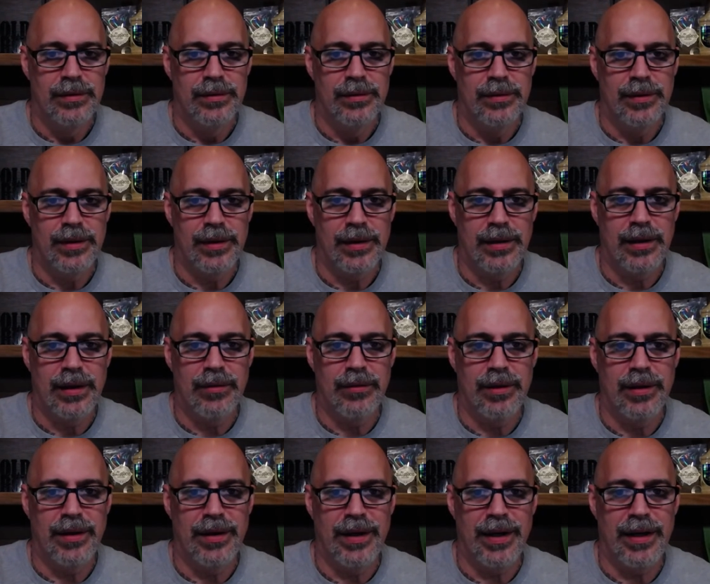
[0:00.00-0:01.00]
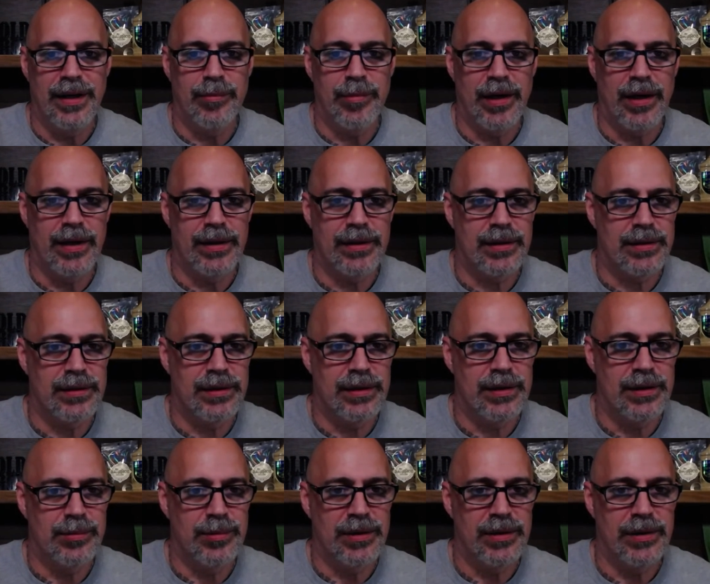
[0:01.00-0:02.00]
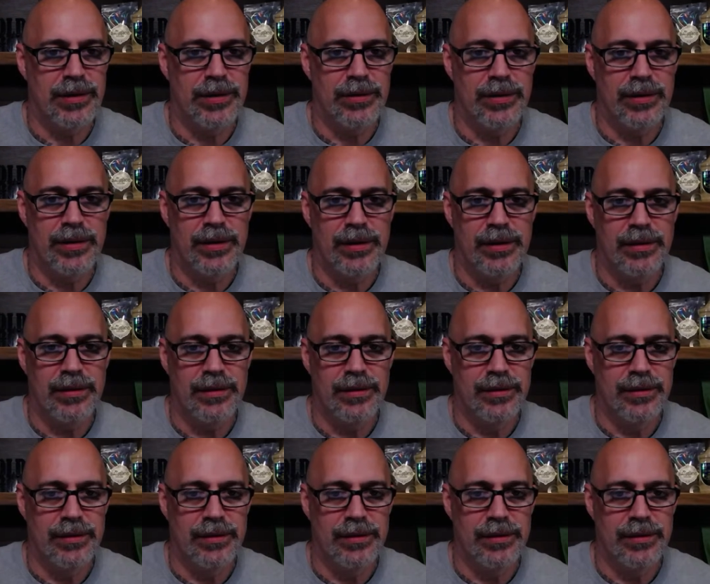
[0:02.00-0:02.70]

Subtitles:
You can get rid of Nightbot because he's been doing good.